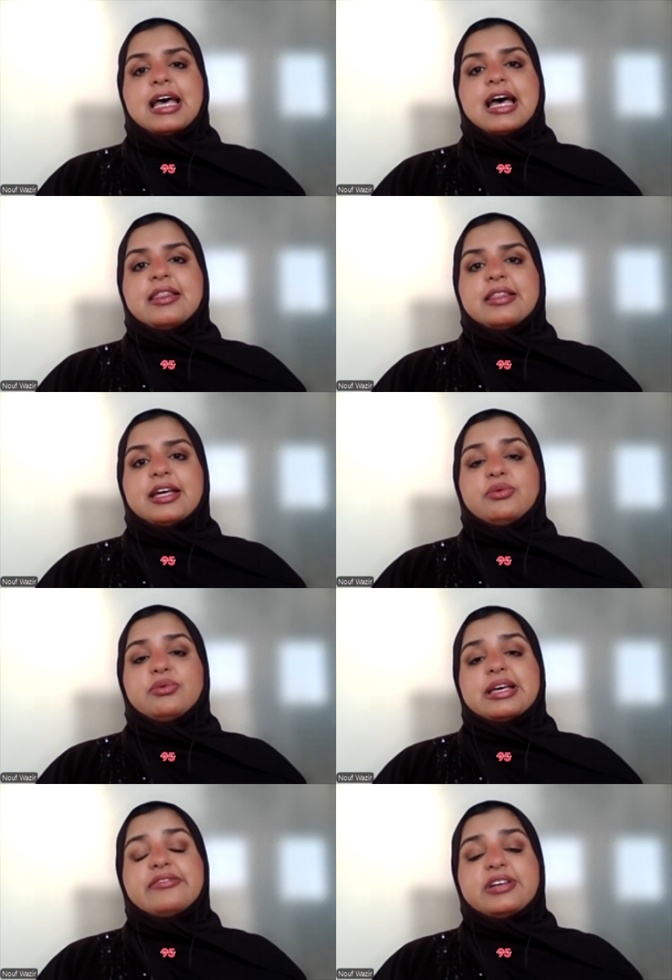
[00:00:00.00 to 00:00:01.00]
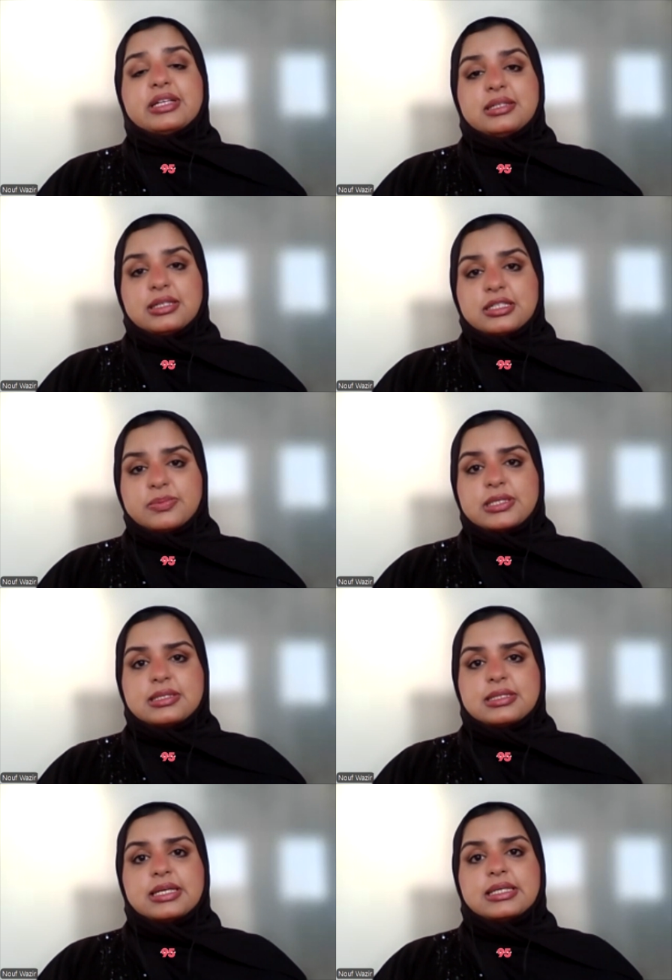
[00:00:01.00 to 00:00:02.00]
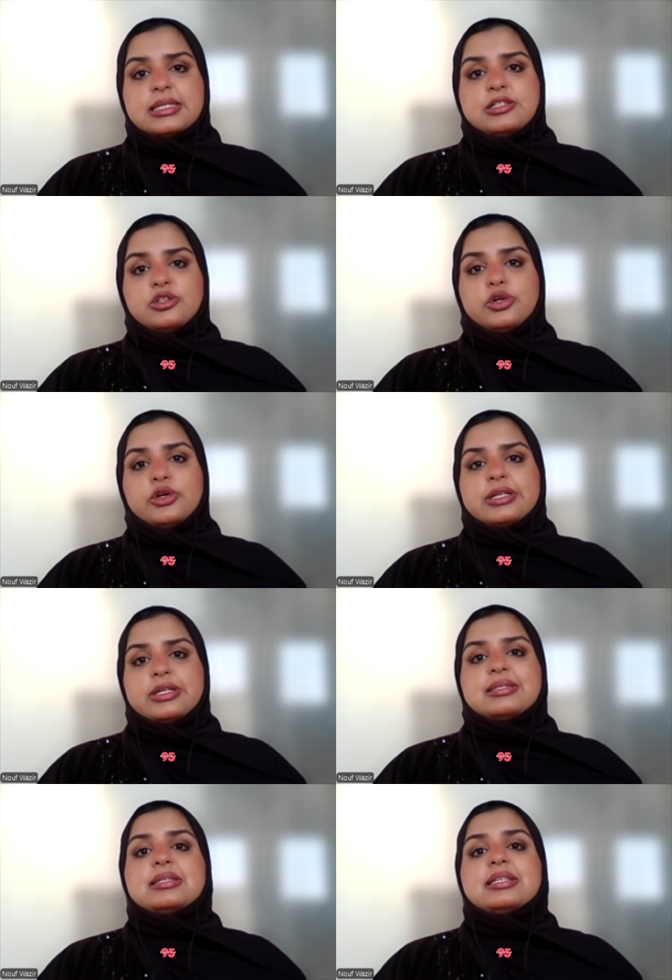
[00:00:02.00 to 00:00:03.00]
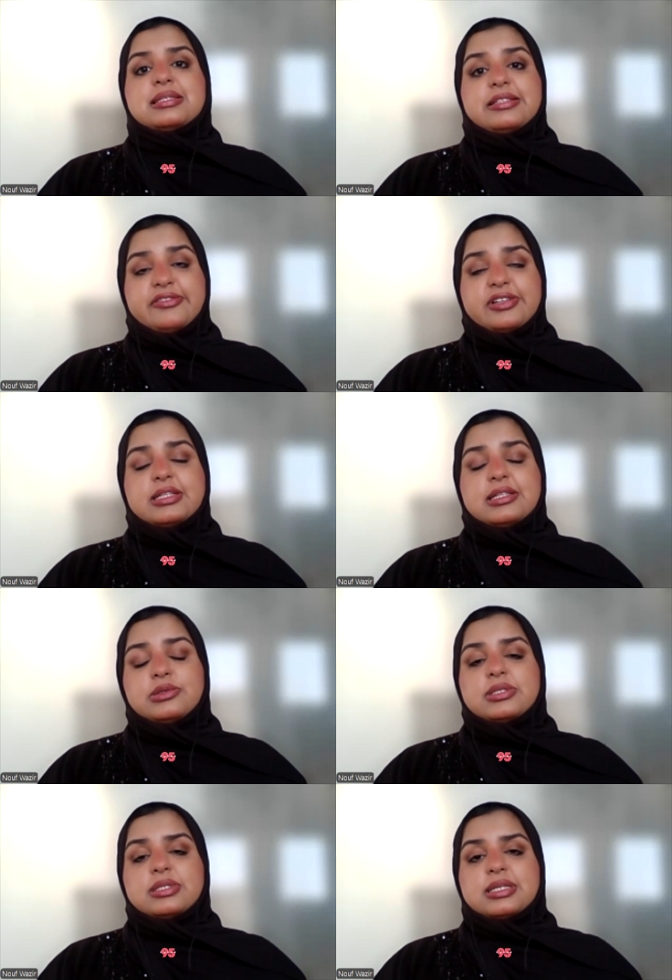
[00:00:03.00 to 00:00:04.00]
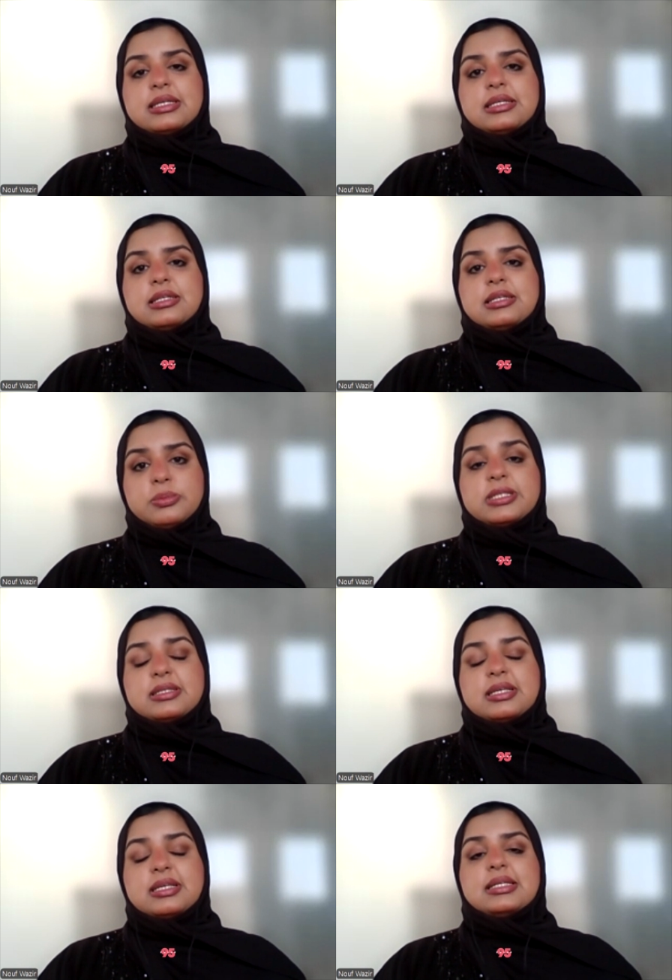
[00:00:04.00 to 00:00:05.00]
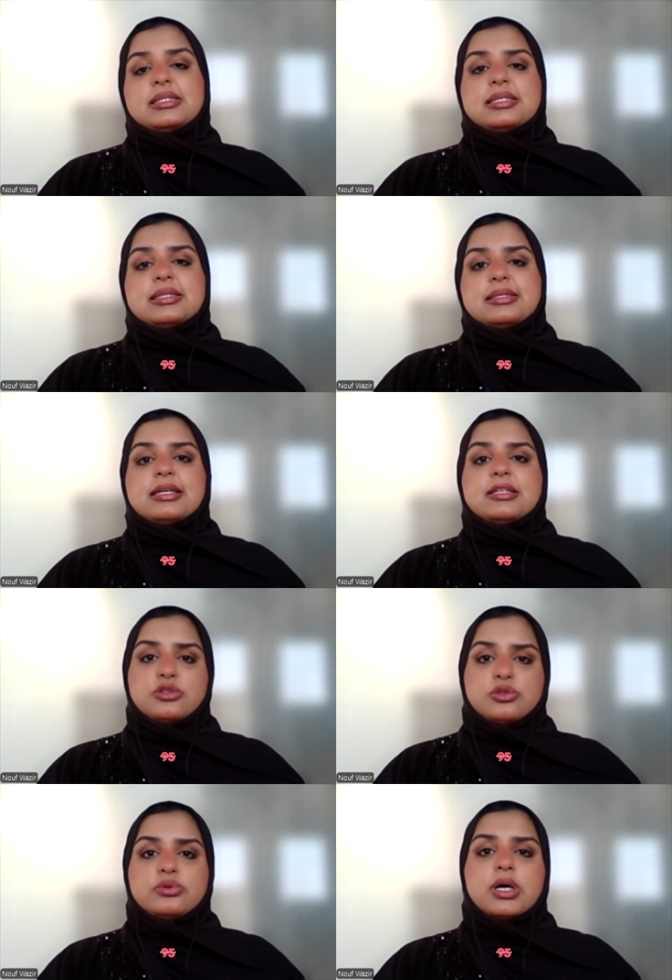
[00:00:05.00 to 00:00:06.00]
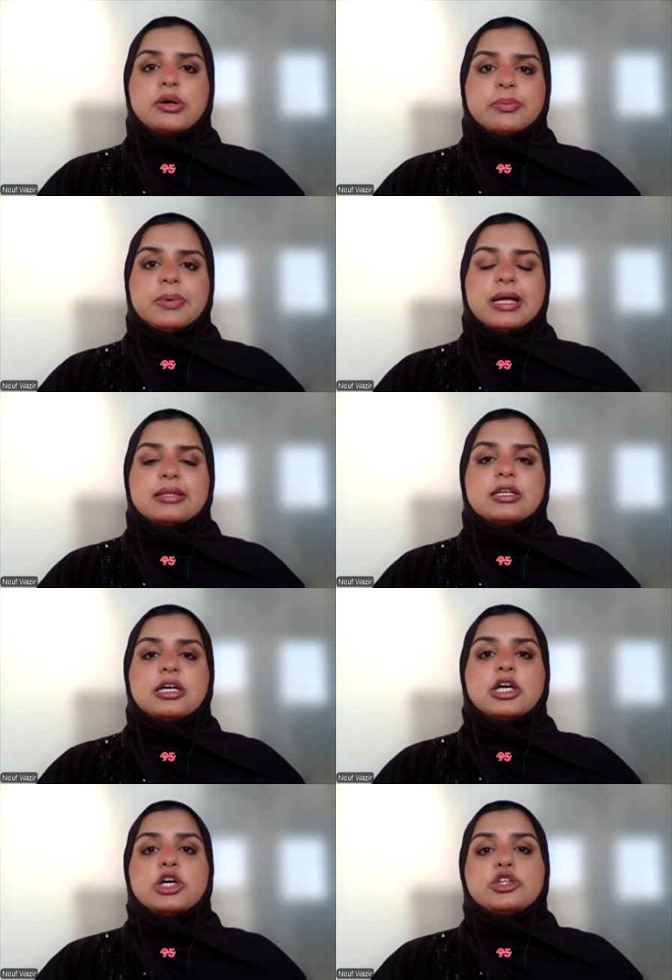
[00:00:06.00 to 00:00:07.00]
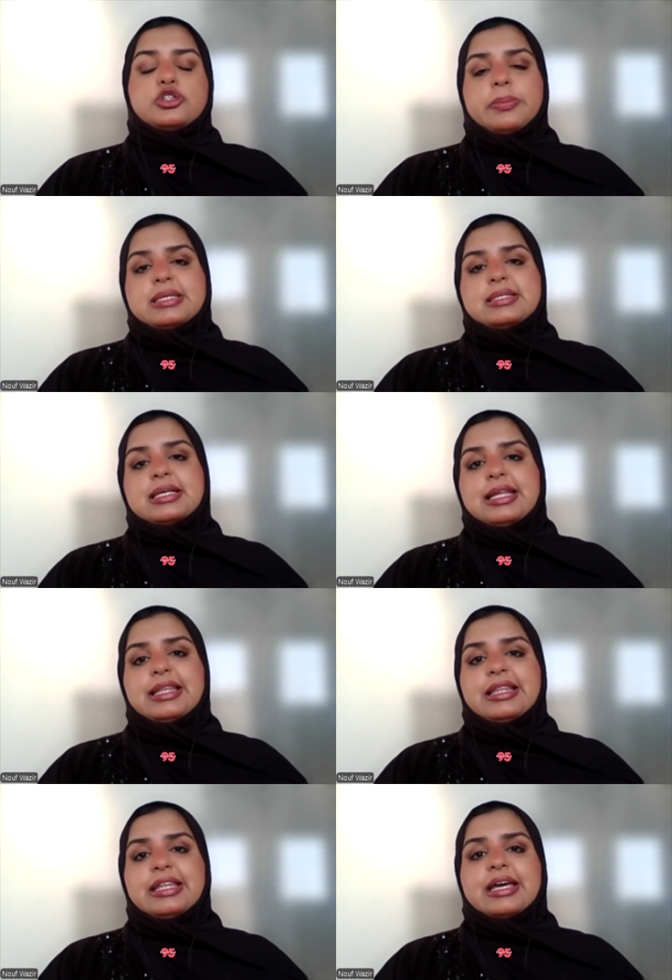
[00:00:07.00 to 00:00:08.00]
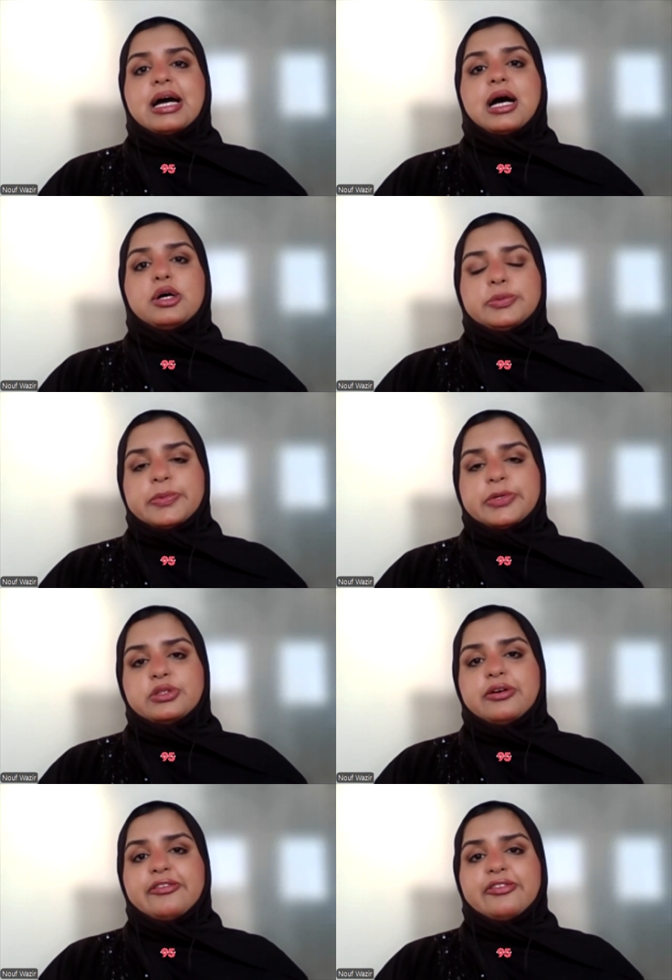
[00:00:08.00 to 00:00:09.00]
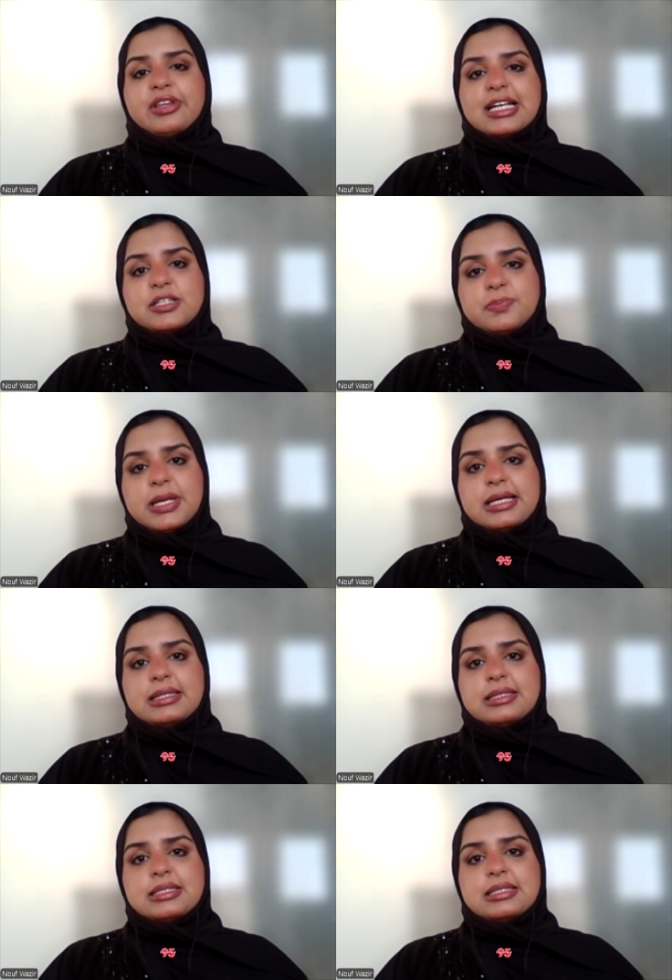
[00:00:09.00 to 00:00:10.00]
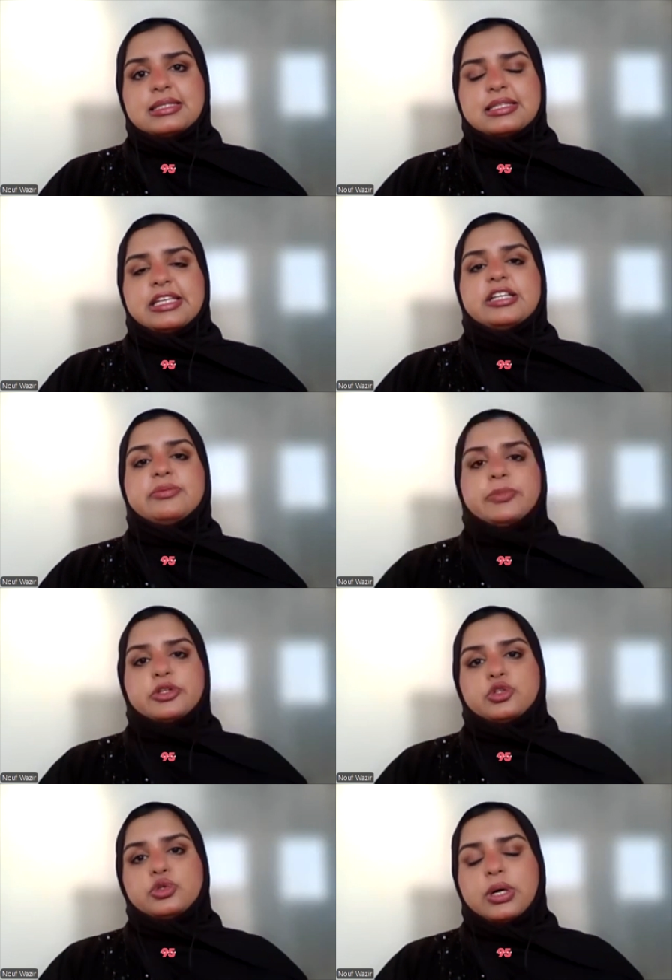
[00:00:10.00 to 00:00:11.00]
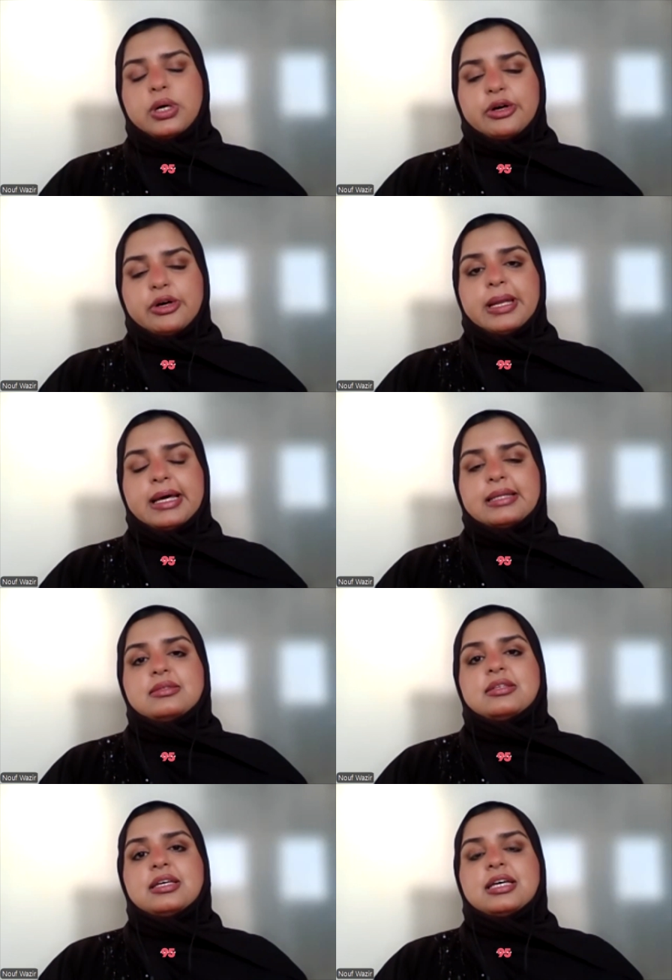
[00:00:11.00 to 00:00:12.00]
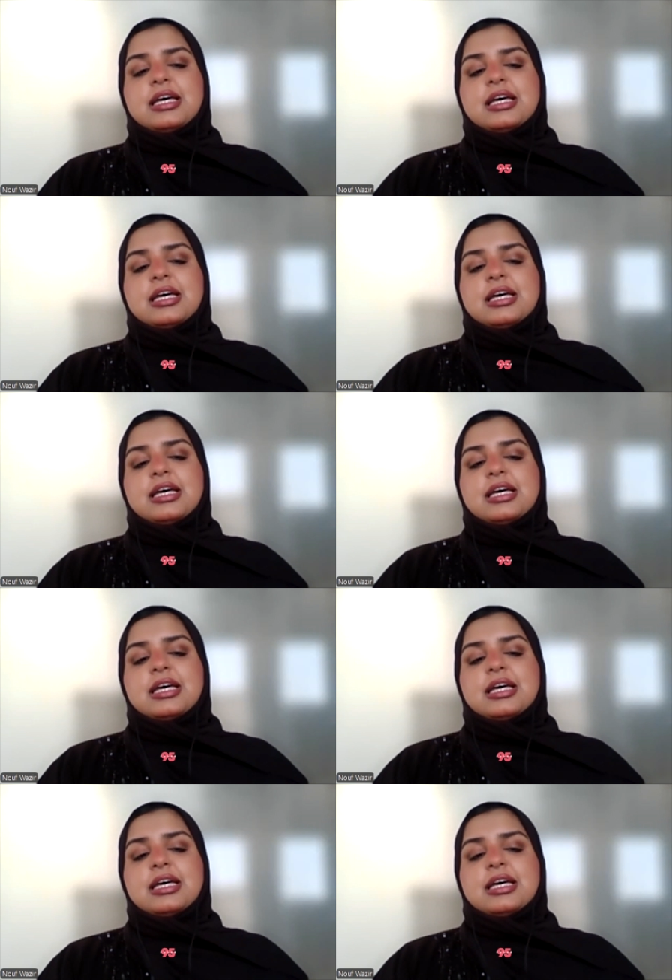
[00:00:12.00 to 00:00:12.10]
And then whatever cannot be recycled or it's, it's difficult to recycle to be recycled is sent to our plant. So basically the output of that plant is the input to our plant.